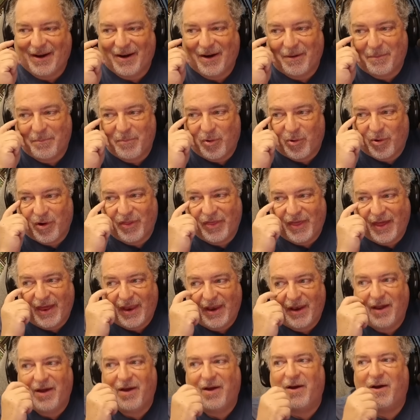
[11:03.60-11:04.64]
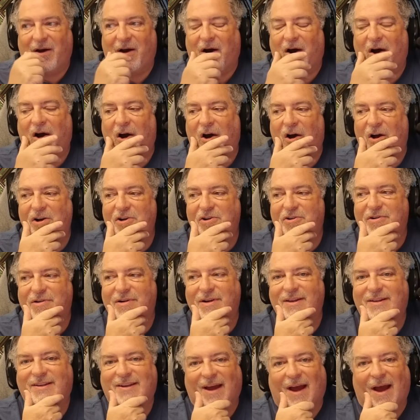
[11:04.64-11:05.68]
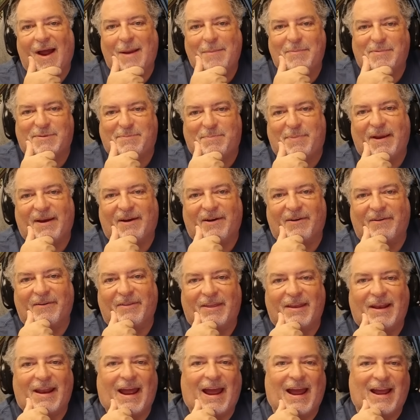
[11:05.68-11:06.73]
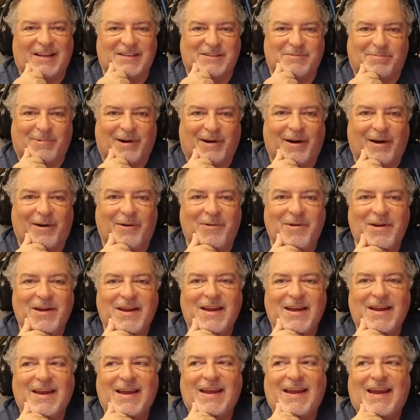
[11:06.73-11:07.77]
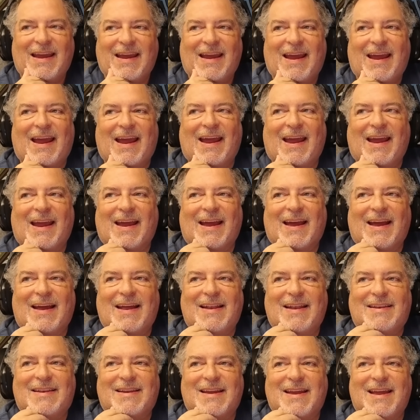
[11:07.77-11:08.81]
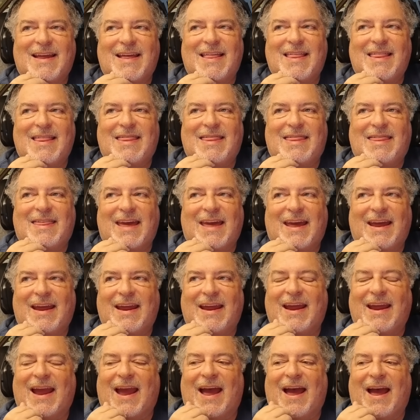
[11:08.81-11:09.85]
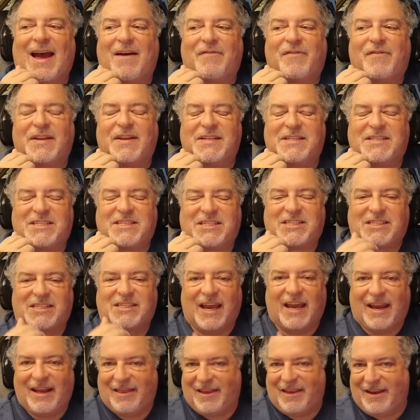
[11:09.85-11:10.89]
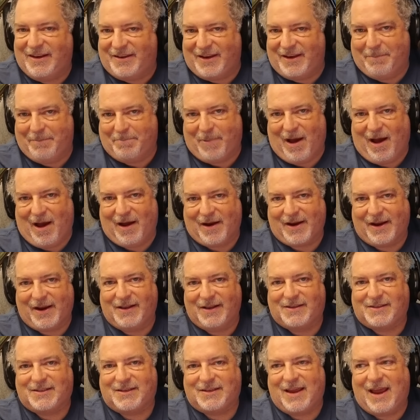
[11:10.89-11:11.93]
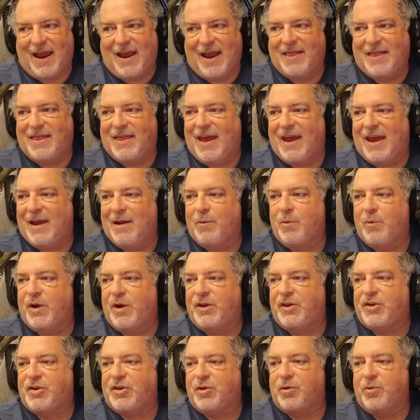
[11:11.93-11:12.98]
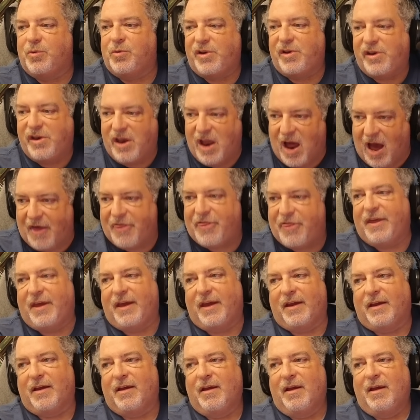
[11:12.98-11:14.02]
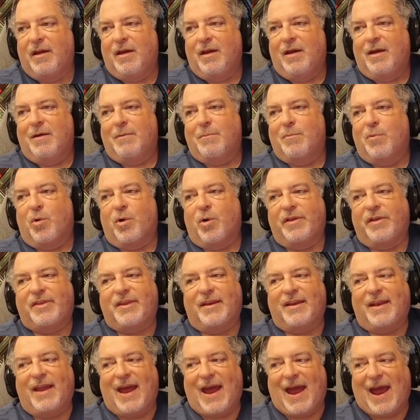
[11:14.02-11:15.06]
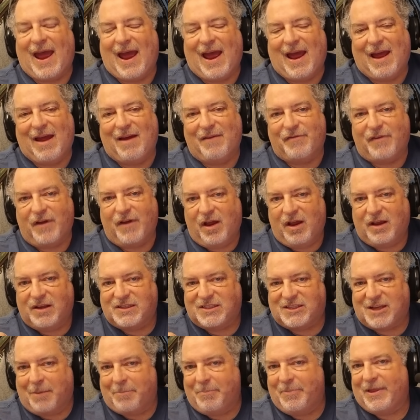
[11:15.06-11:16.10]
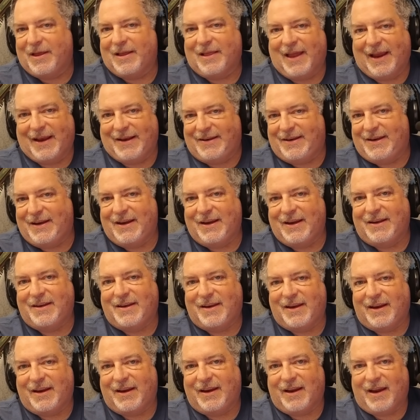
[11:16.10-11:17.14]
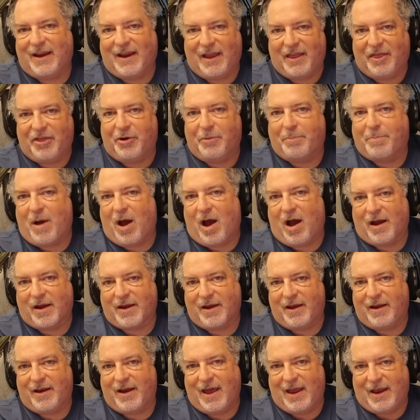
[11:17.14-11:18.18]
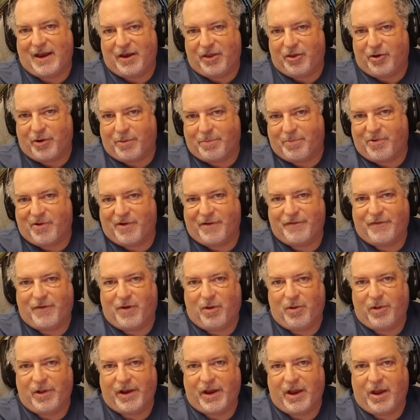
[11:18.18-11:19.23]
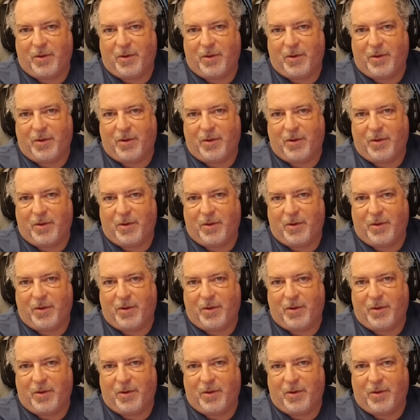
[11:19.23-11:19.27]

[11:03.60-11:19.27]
more than 100 times bigger than Hasbro. And they have insanely deep pockets. And they would do nothing more than to have something like D&D in their pocket and in their portfolio.